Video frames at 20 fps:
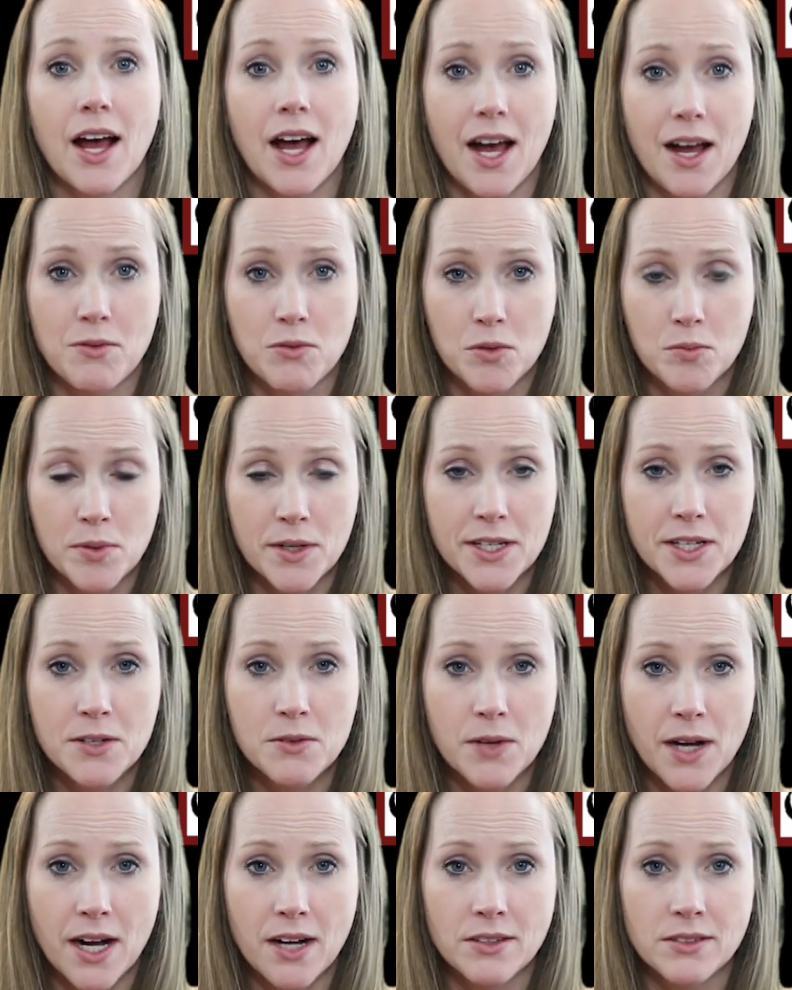I will bring
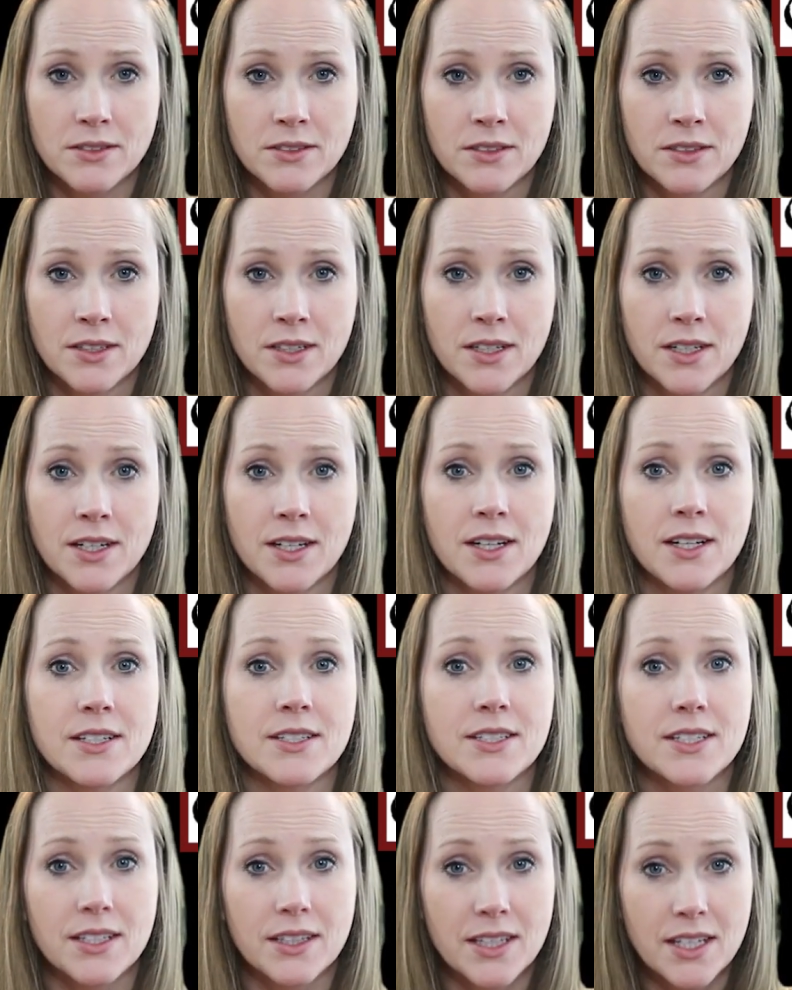you out,
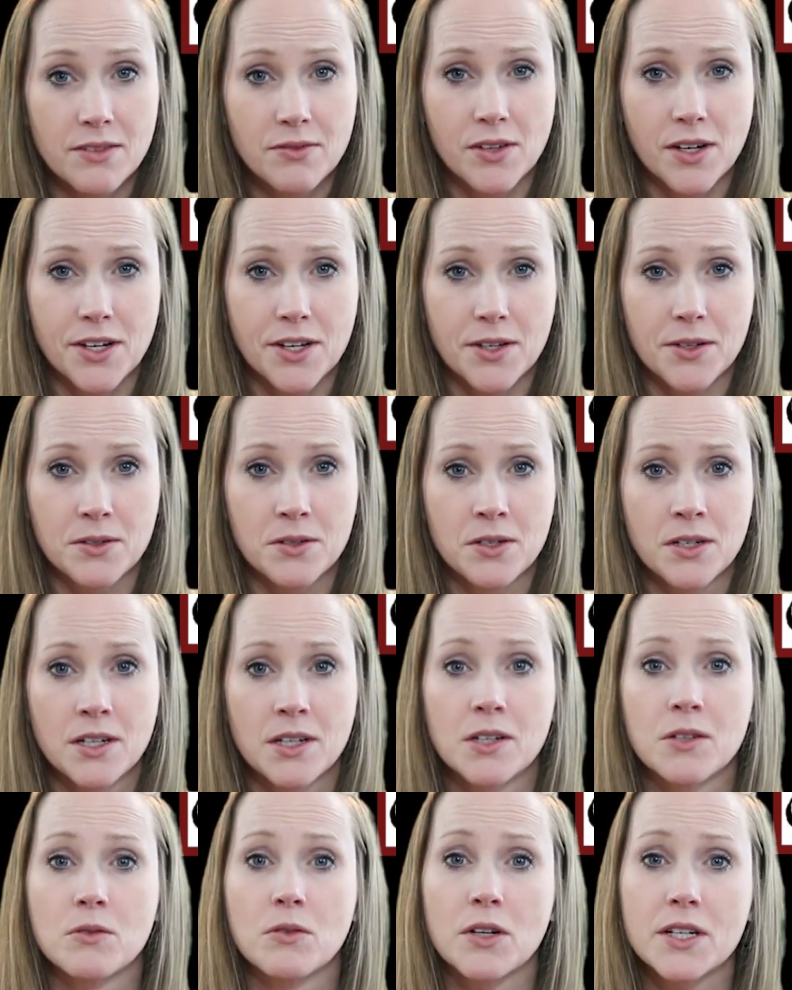deliver you,
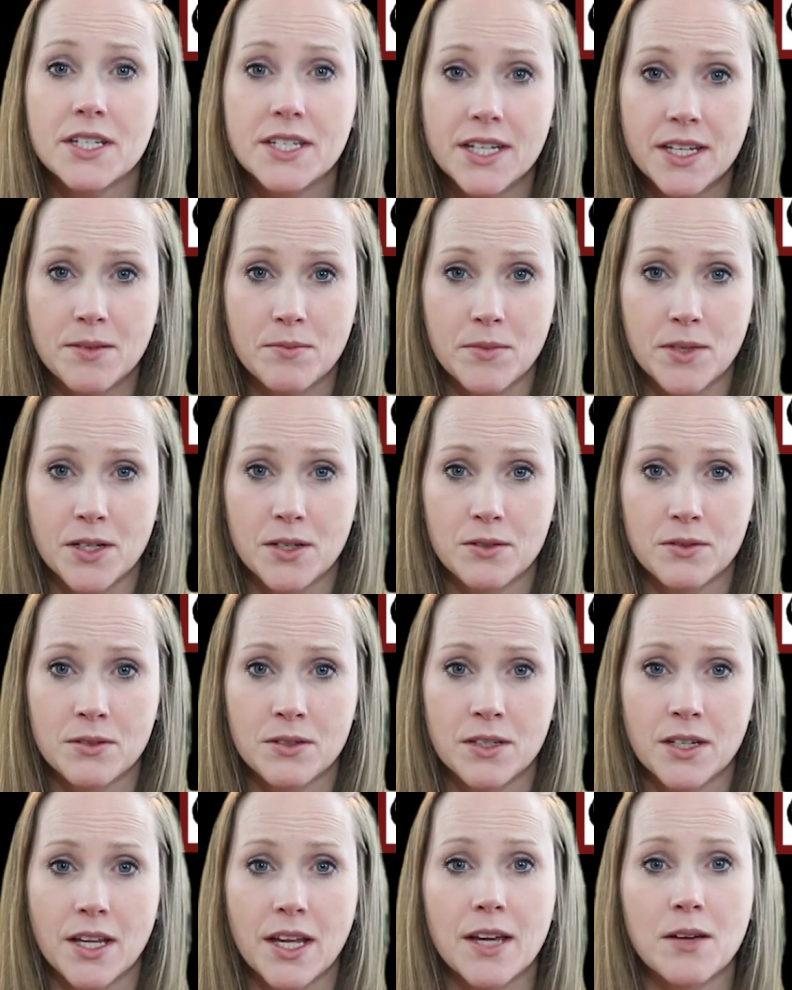redeem you,
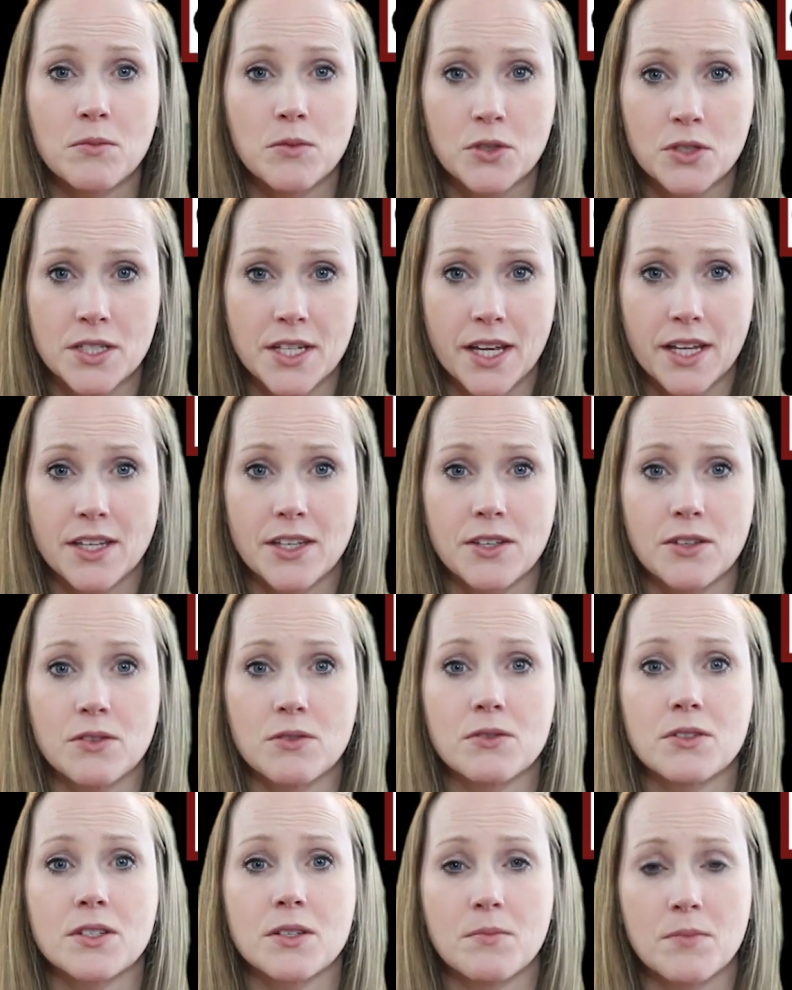and will take
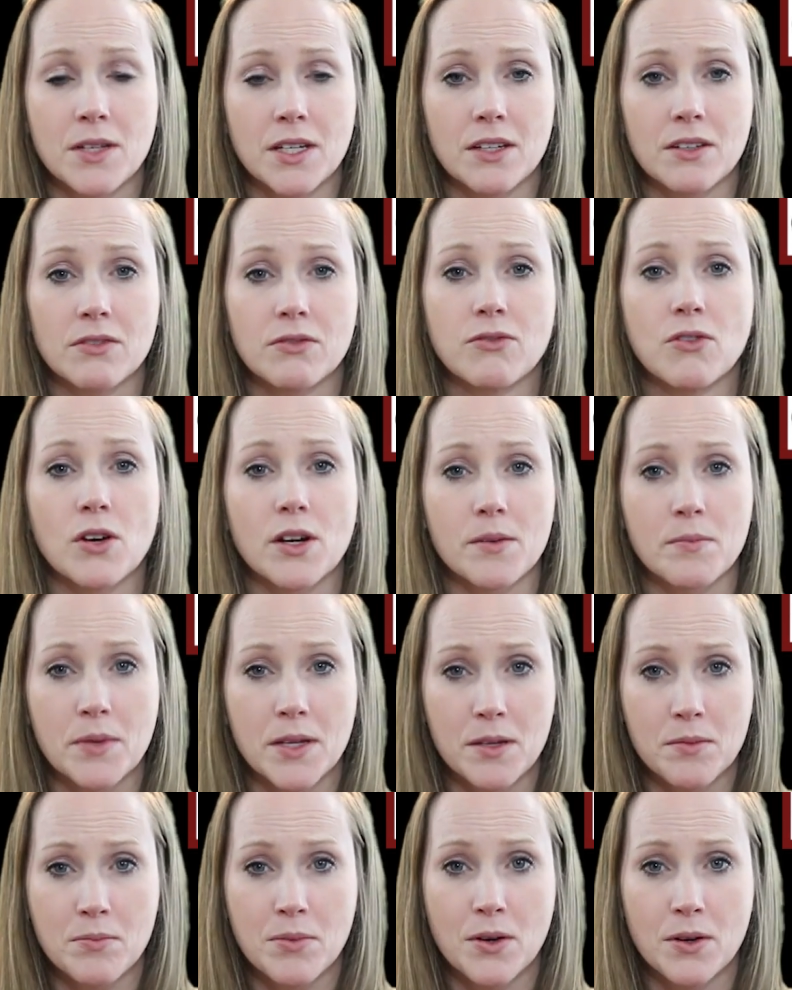you to me for a
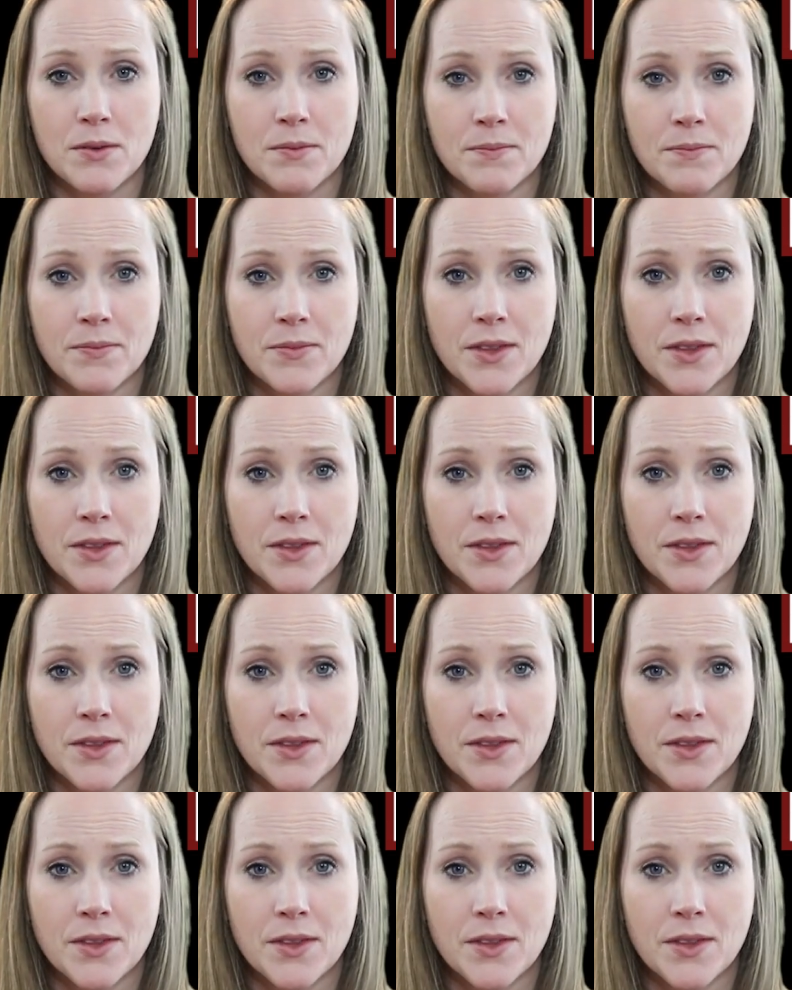people.